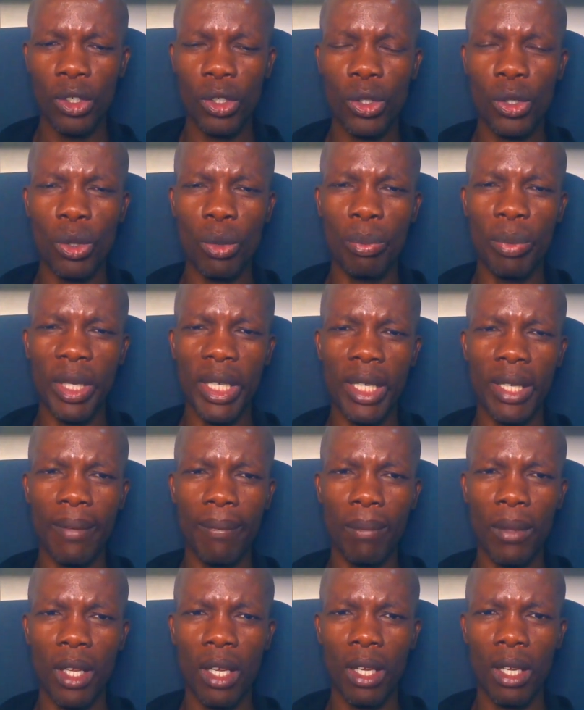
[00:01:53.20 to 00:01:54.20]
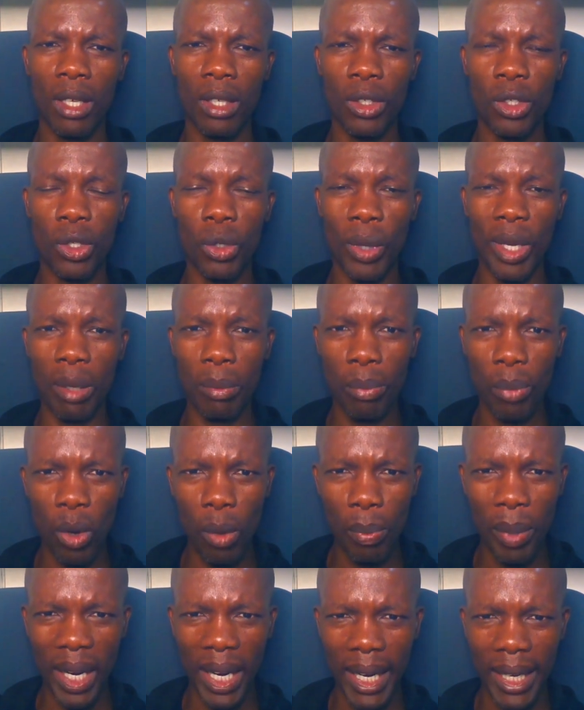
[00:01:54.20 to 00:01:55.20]
to be doing
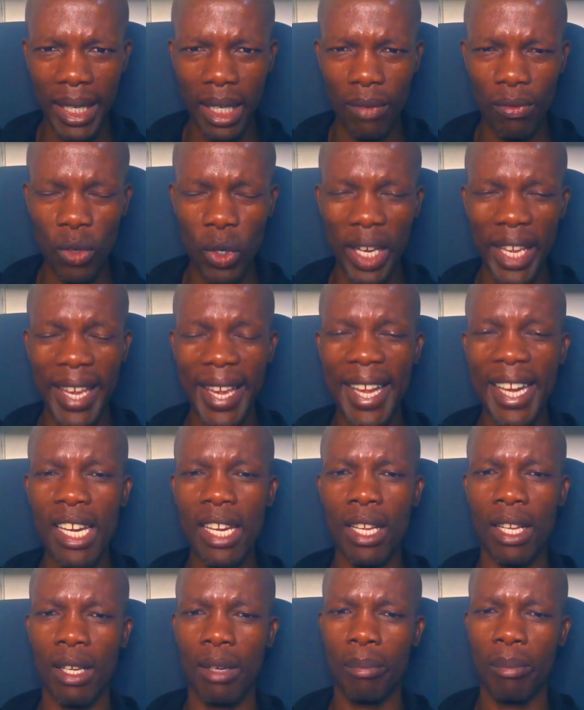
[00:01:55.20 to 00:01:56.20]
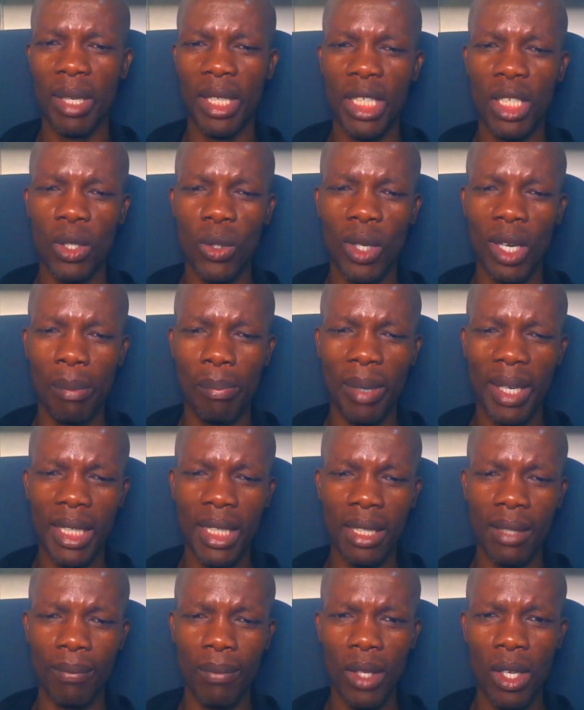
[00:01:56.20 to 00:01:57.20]
propaganda for any particular
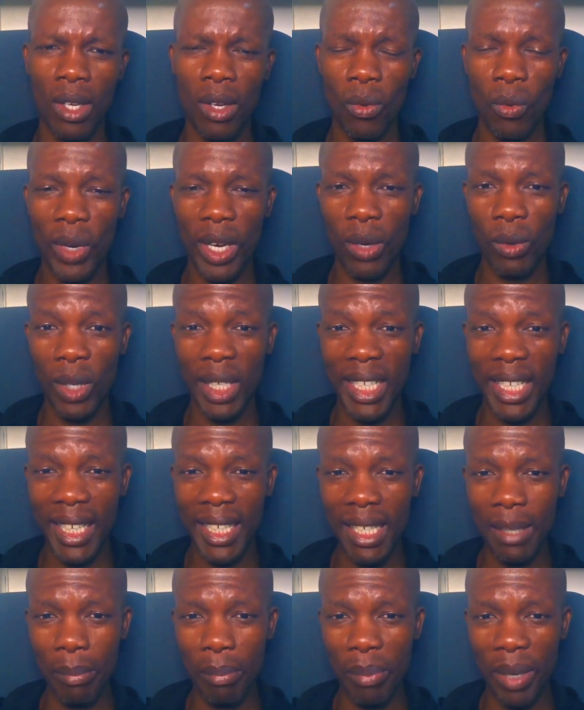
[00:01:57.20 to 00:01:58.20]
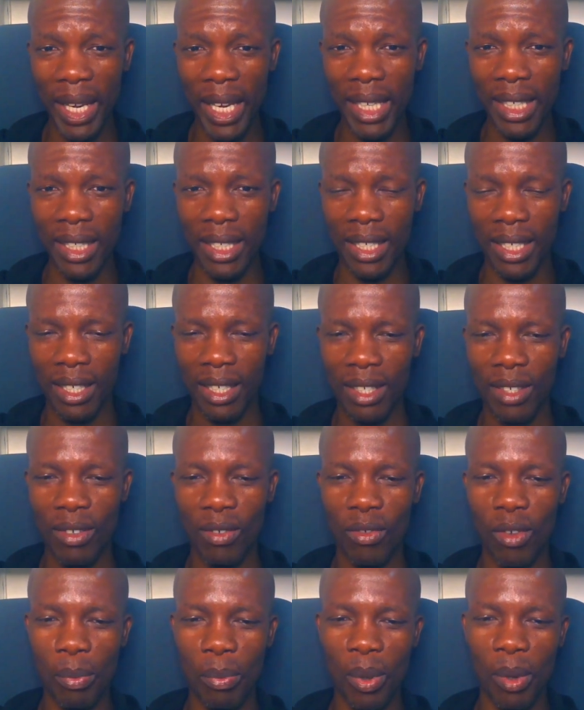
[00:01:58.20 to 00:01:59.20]
party. We are not getting paid
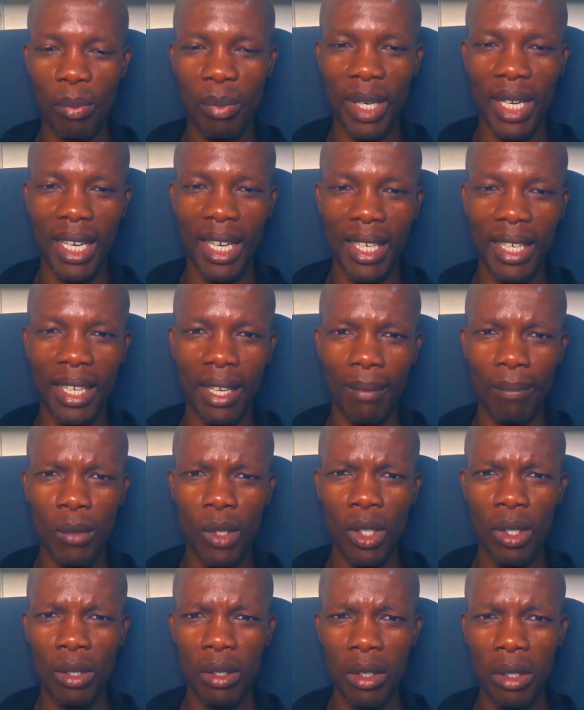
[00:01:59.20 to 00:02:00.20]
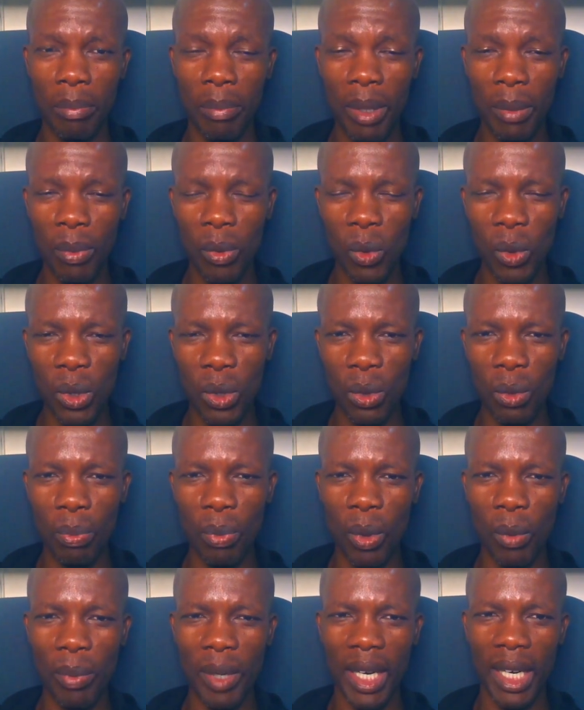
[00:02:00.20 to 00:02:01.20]
for propaganda. The people who do
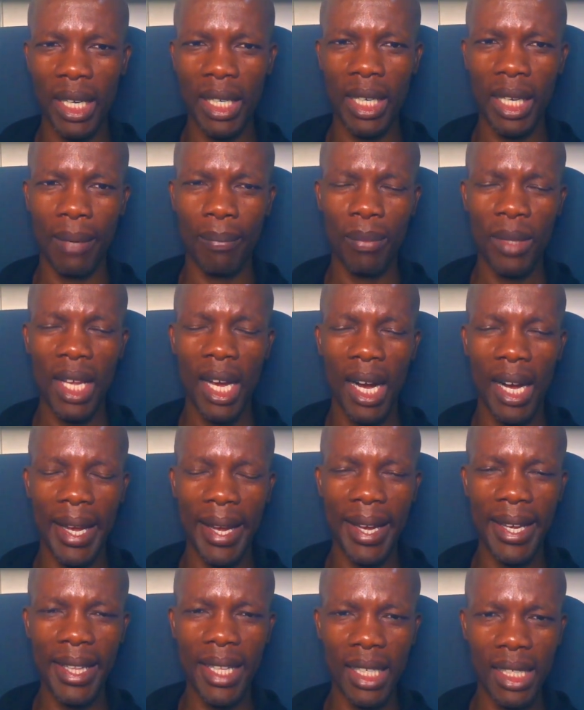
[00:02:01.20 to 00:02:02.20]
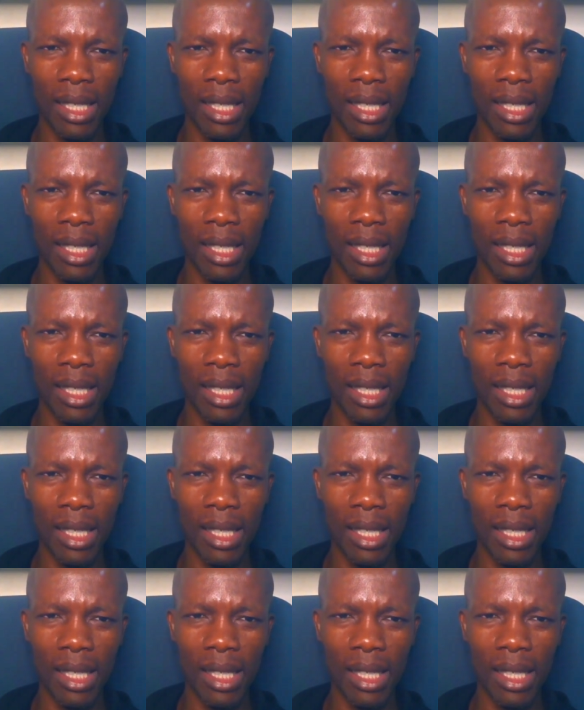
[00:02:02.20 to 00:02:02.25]
propaganda are either